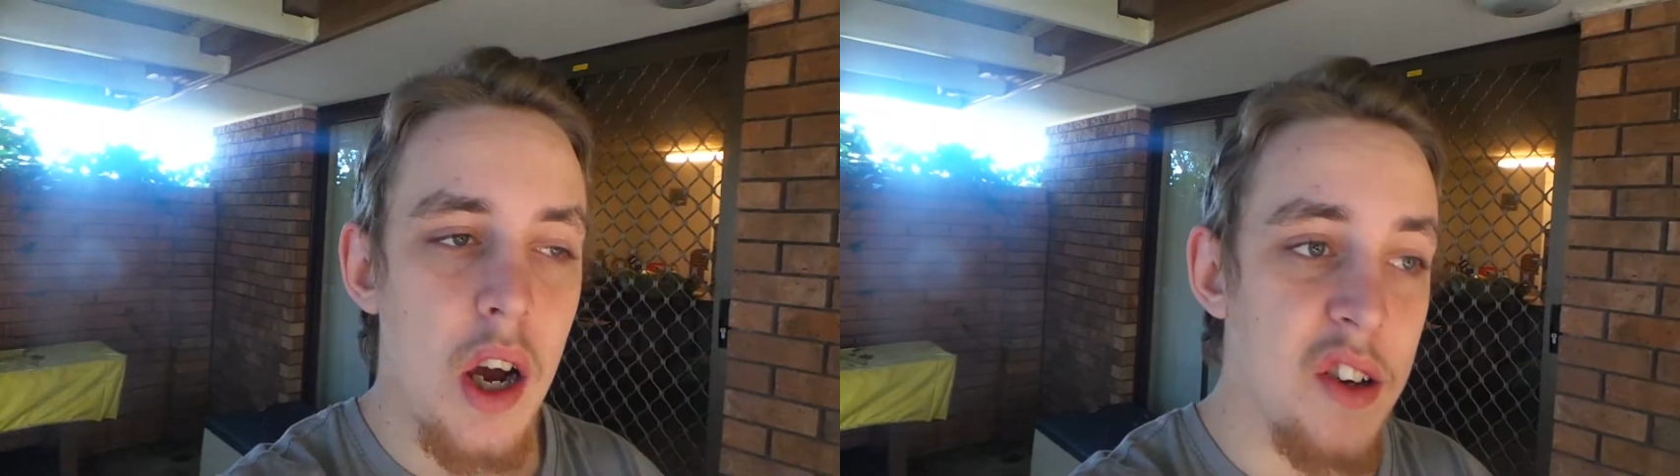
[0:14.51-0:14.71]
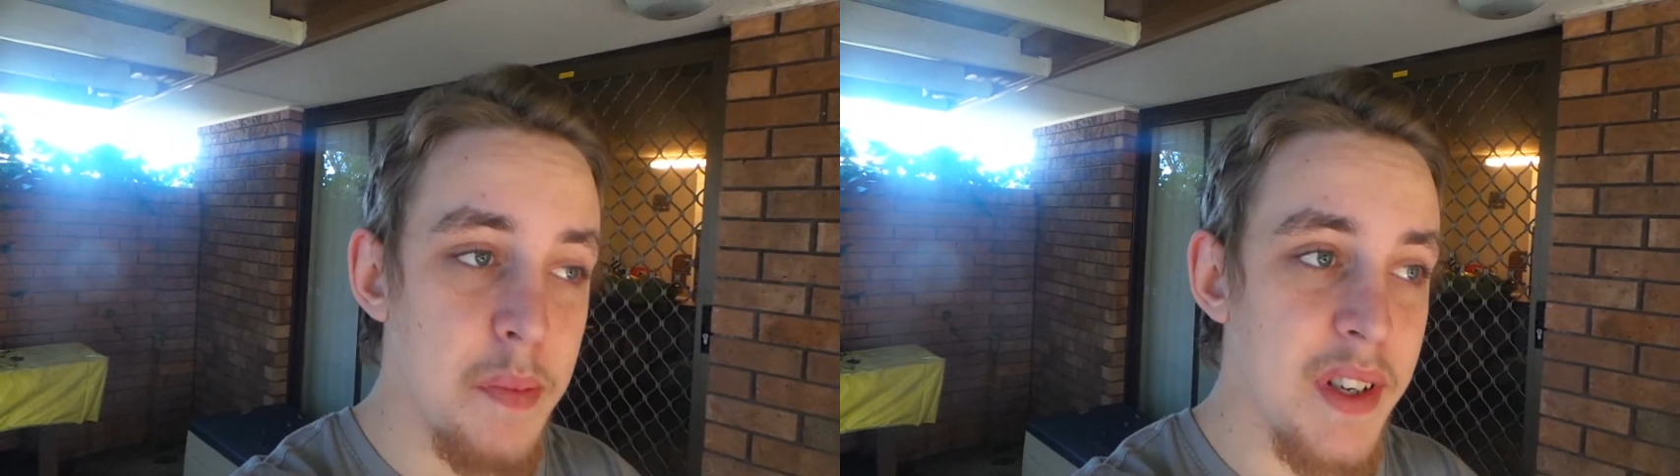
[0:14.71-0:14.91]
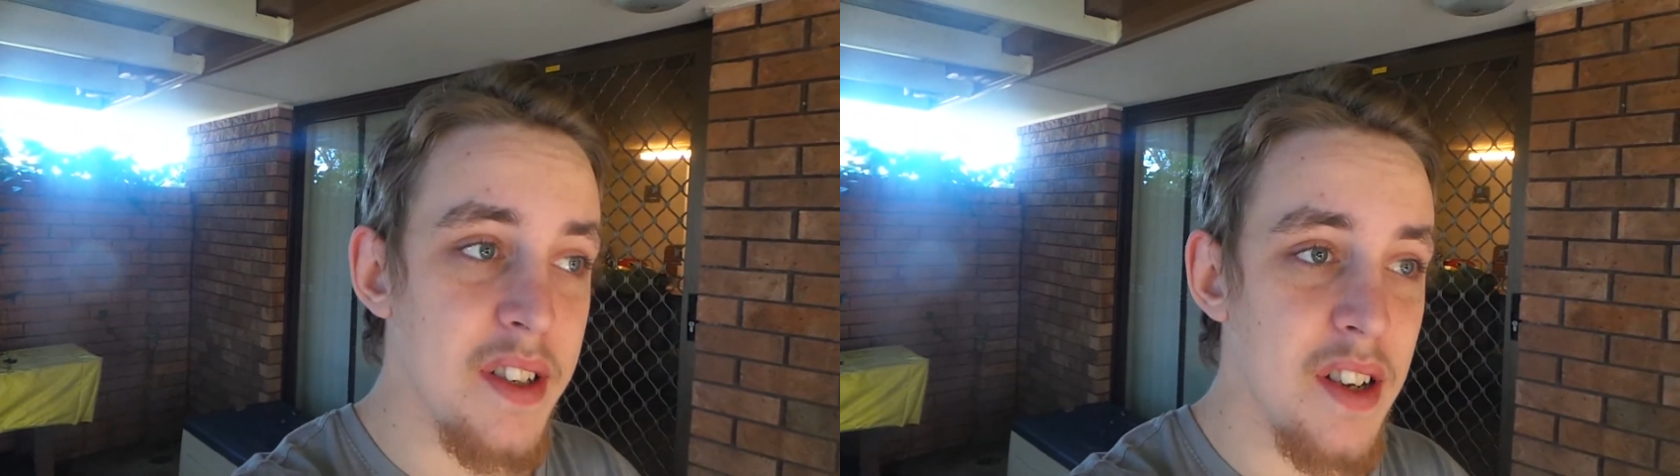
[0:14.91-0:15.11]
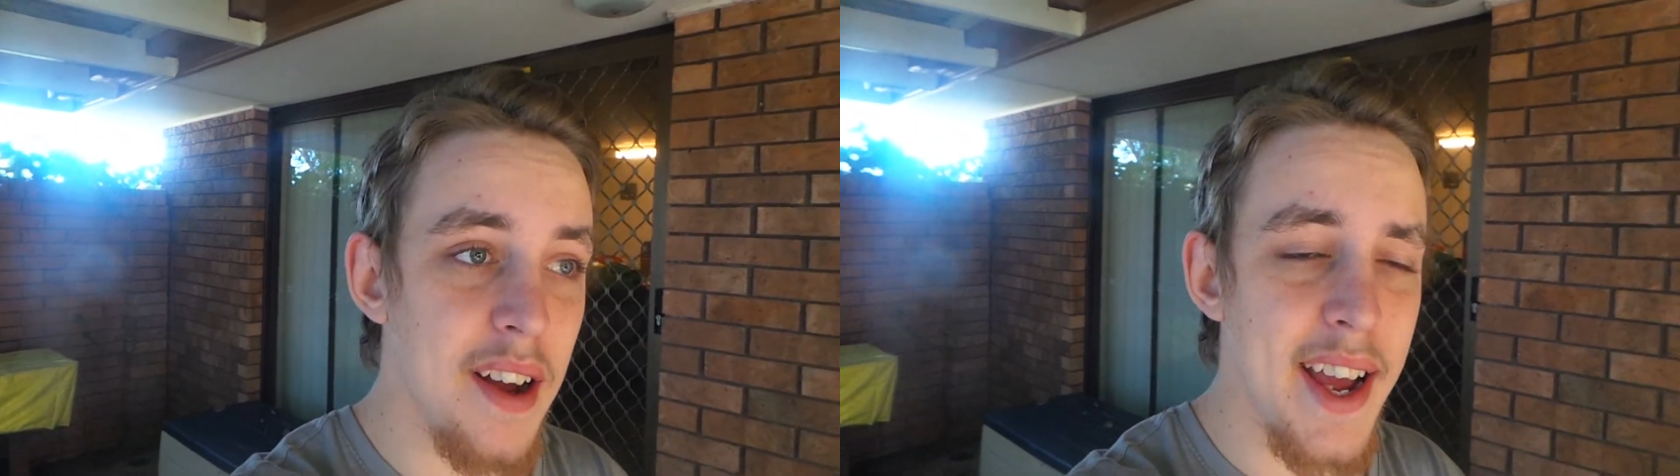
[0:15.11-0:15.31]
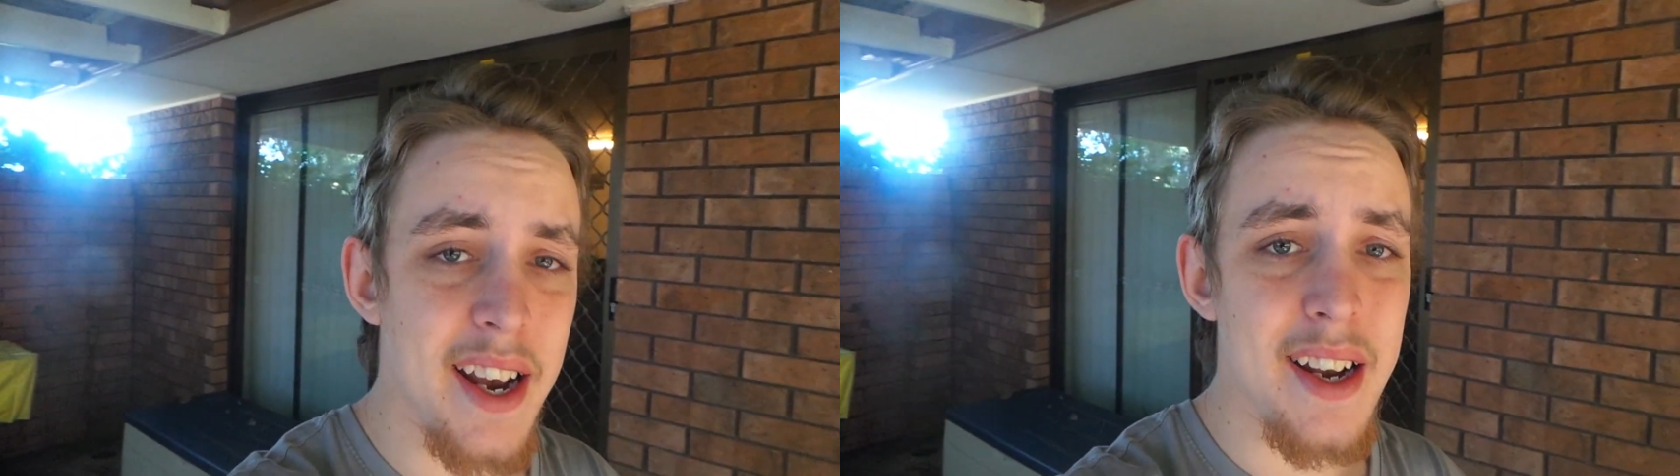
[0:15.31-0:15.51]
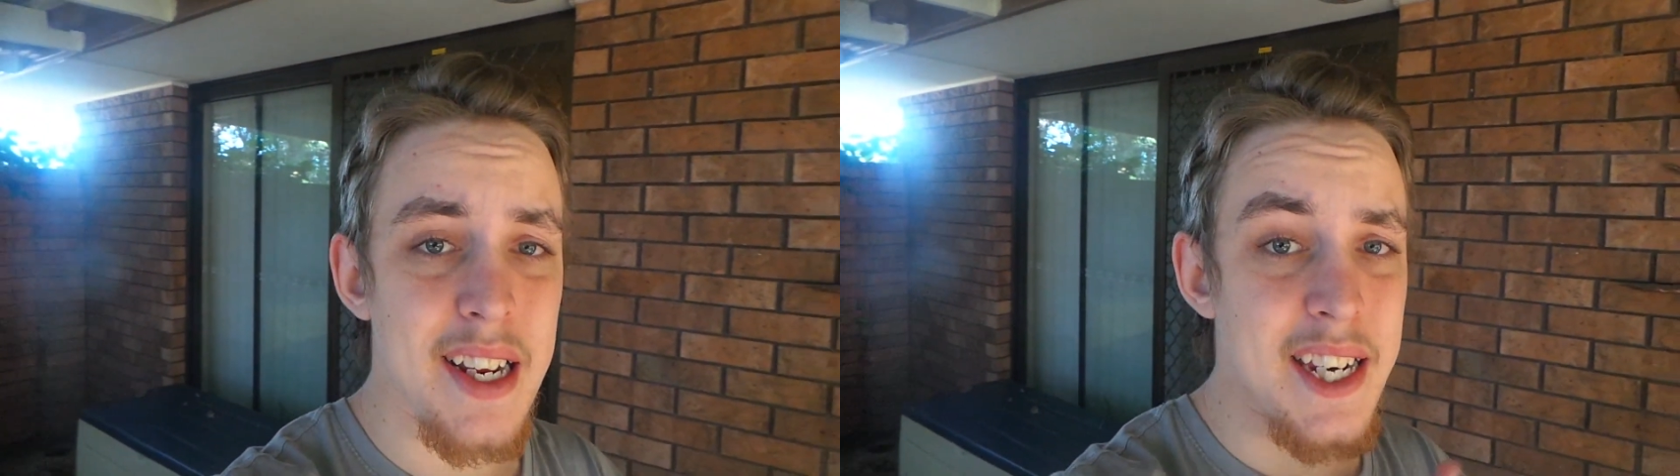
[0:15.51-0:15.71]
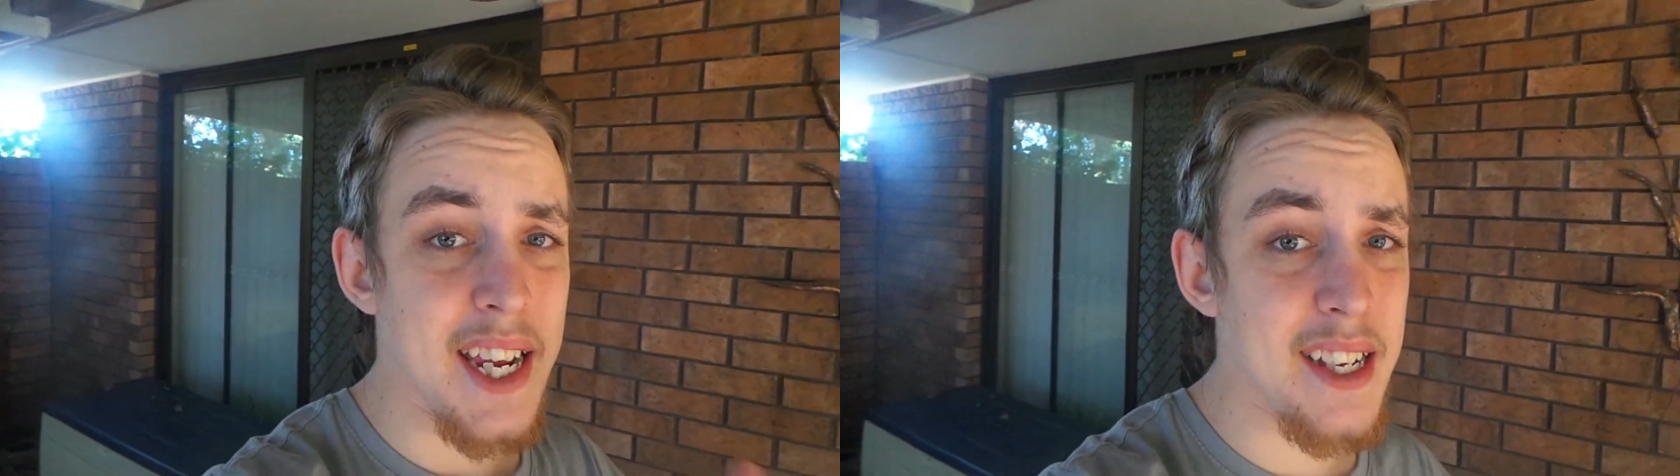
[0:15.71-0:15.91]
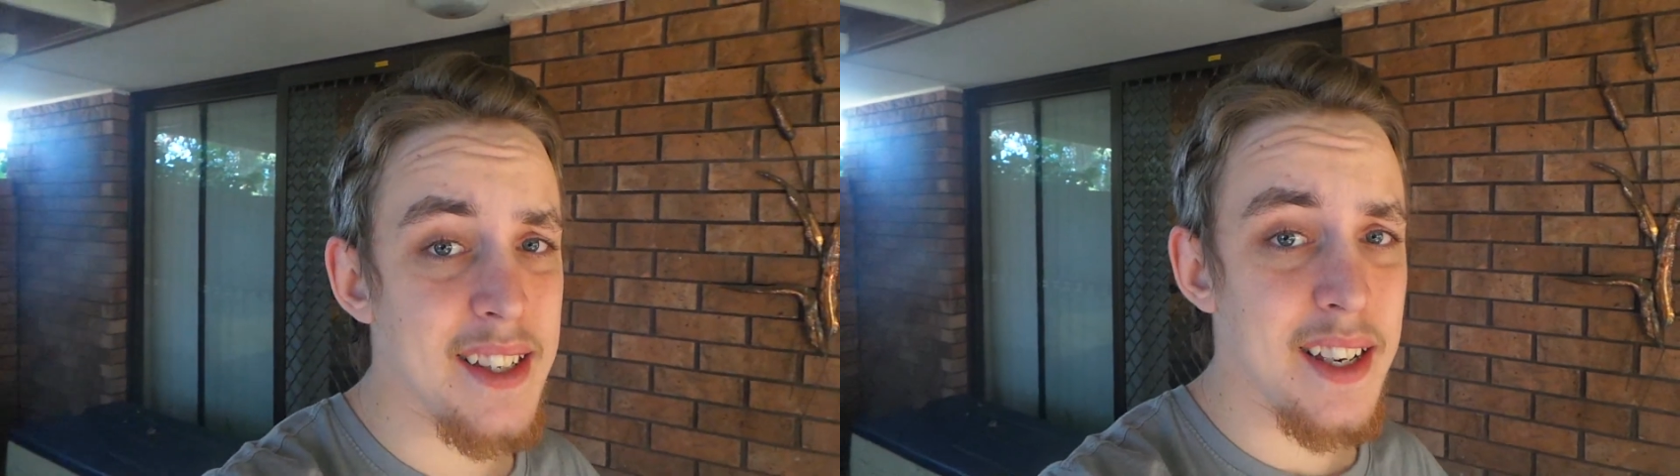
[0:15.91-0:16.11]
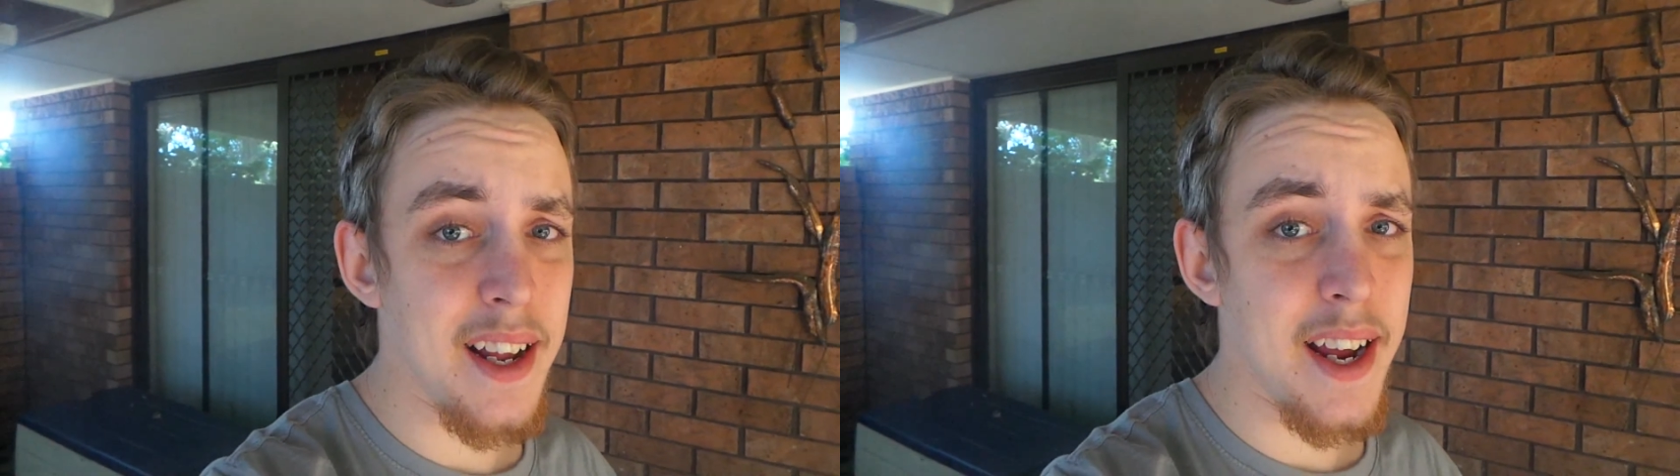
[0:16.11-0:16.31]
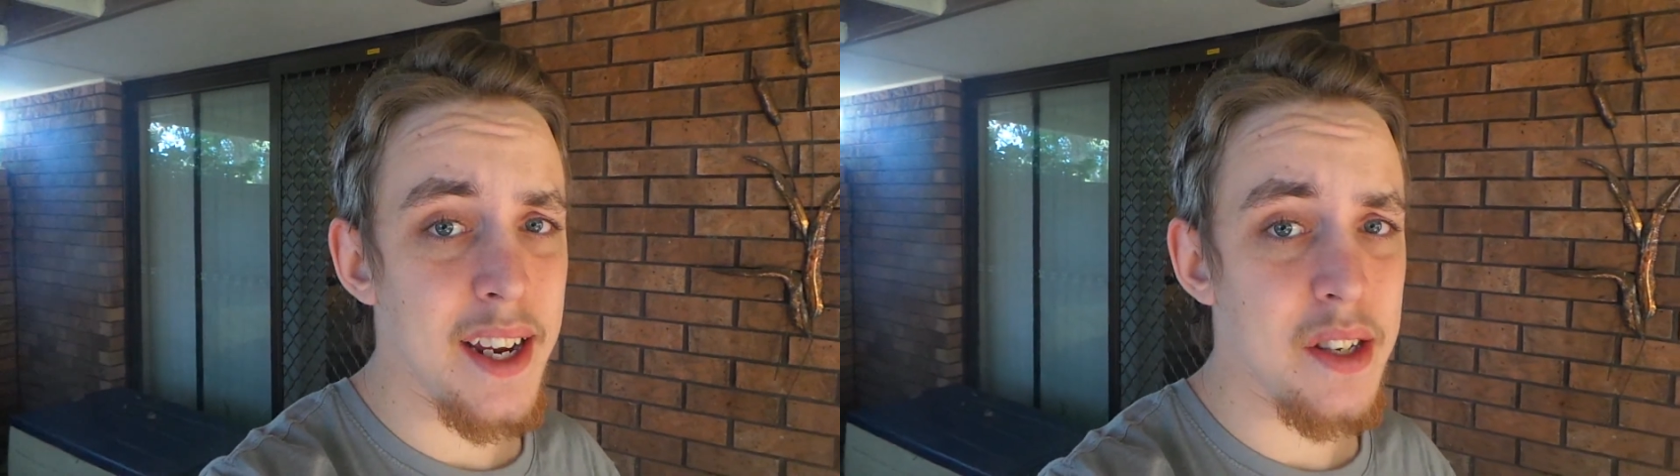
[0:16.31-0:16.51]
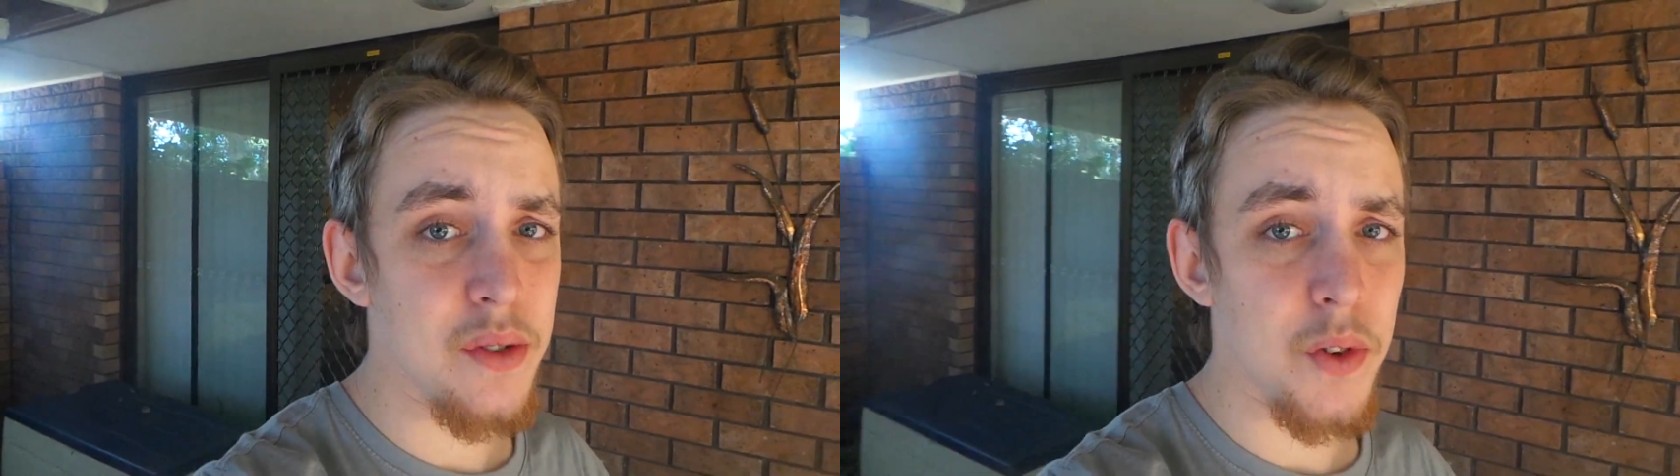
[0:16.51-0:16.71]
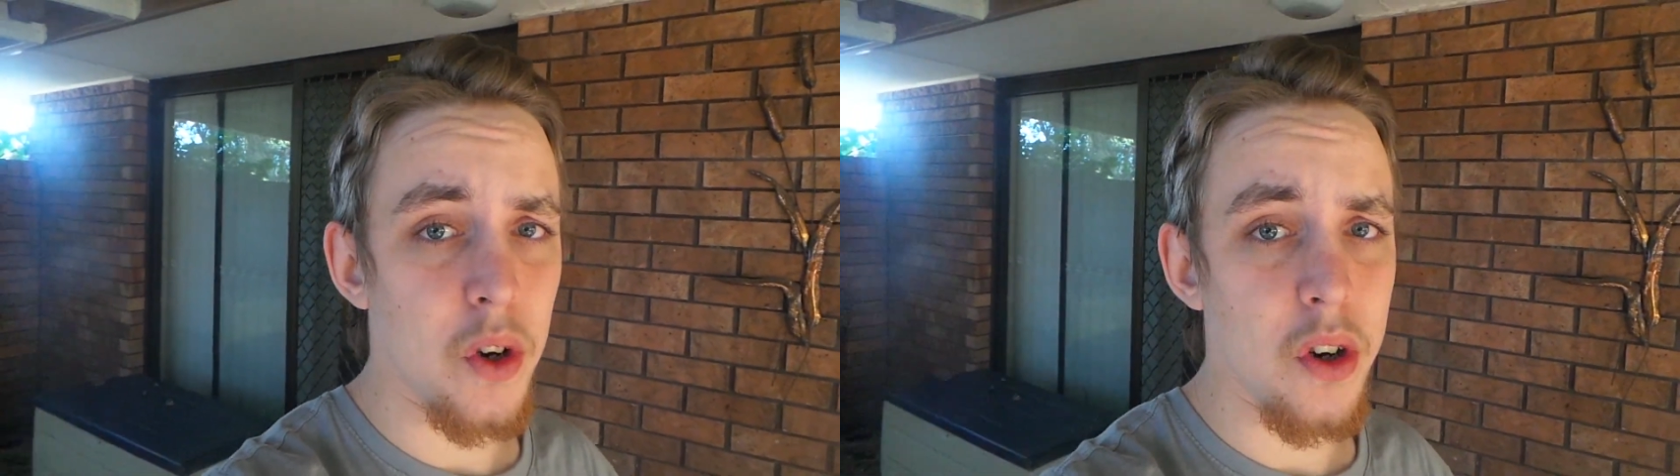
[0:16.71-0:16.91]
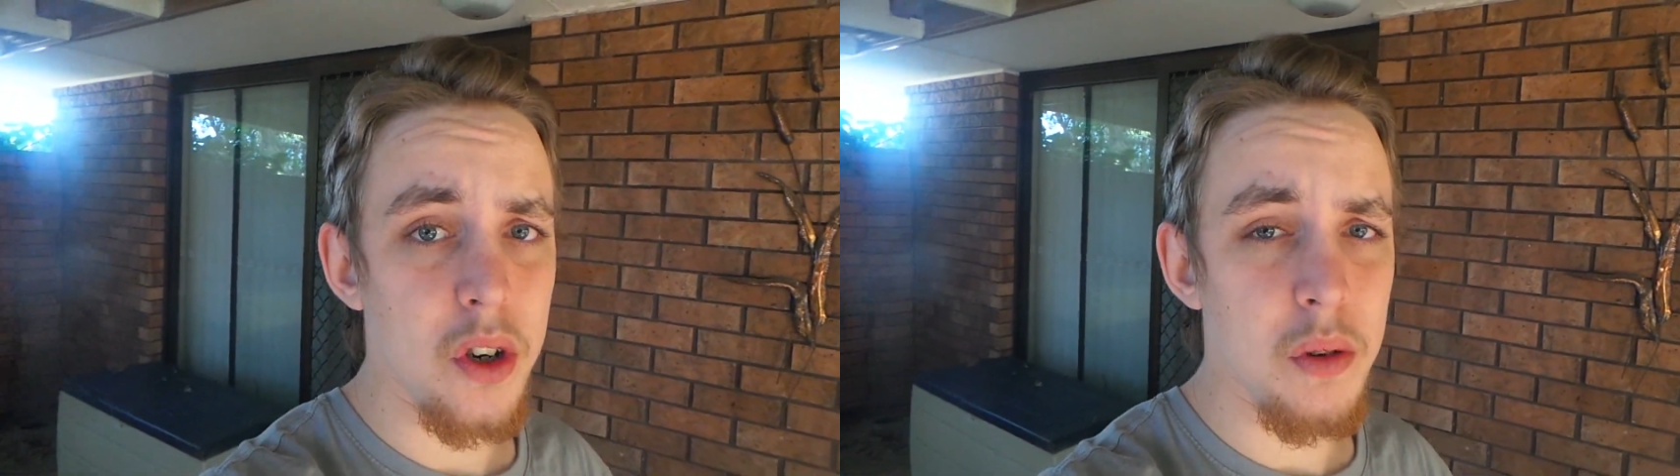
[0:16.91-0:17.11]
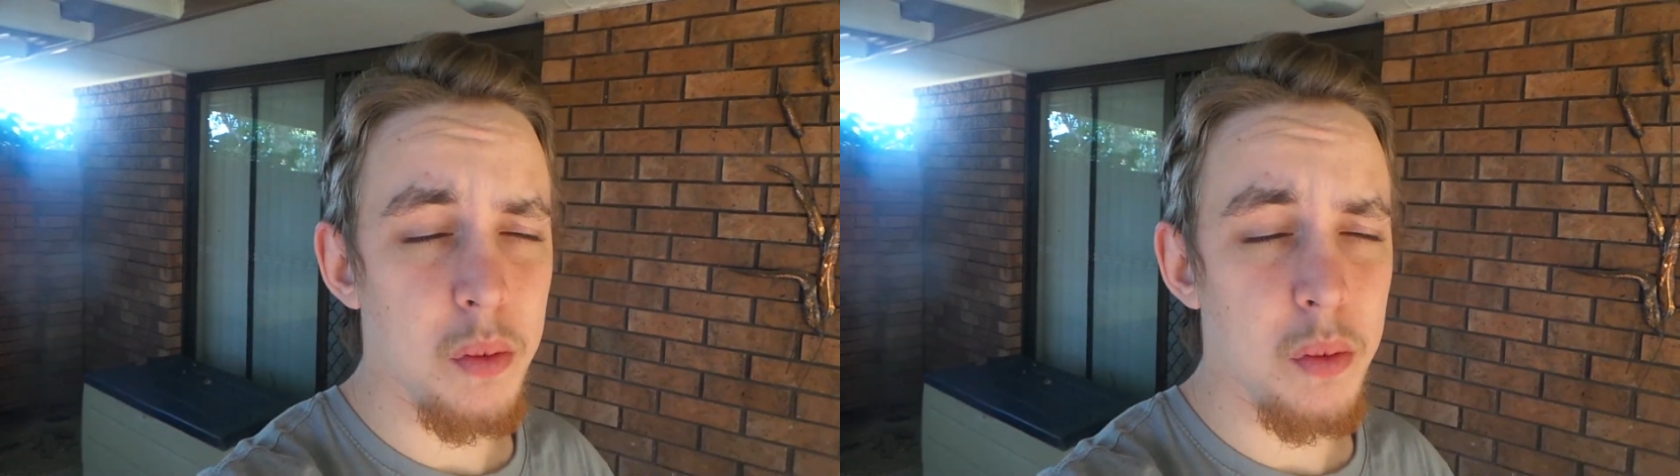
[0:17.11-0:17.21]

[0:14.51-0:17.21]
I was meant to start editing yesterday's vlog,